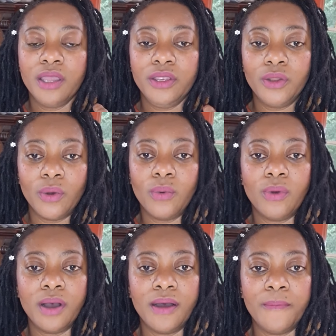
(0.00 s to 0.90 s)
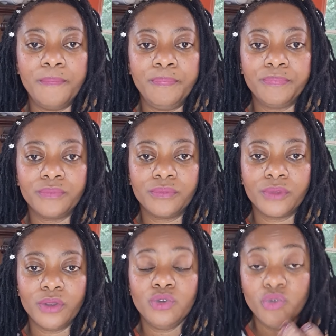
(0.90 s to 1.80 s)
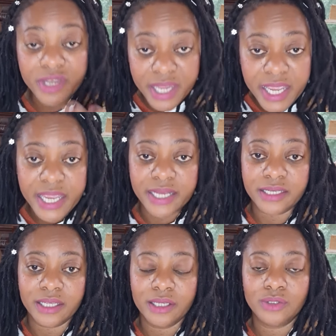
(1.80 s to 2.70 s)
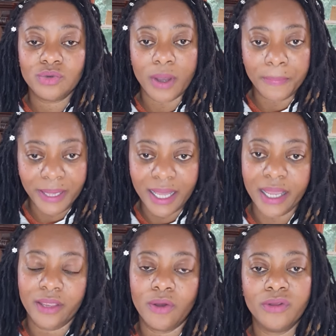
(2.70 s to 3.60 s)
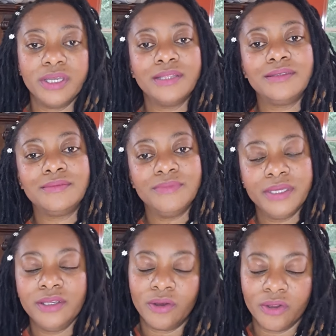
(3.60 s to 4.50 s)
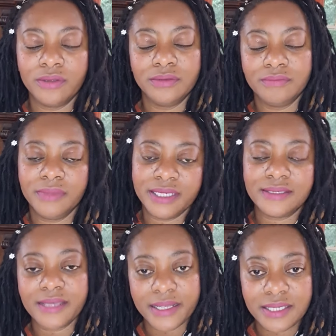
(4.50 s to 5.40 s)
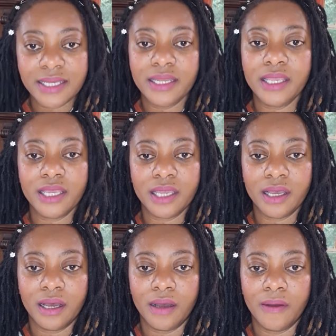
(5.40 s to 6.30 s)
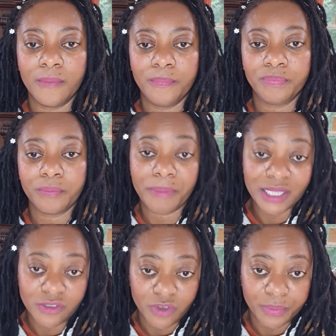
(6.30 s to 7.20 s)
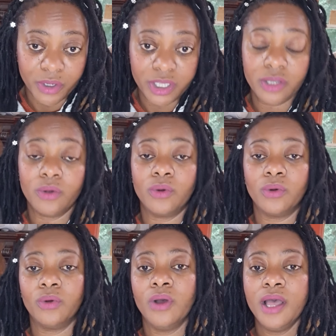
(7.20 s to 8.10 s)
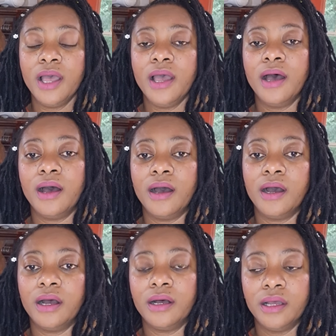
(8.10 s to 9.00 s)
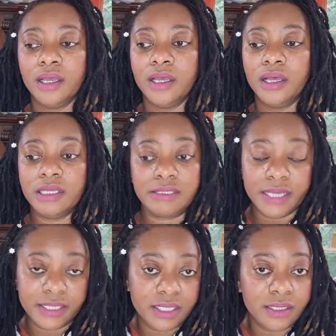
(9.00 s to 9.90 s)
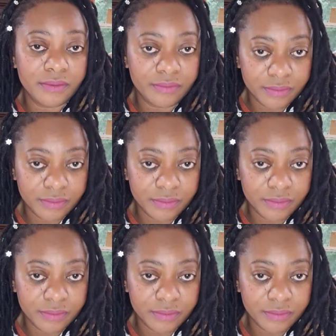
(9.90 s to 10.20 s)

you know, you need to apply on a certain part of your body or a certain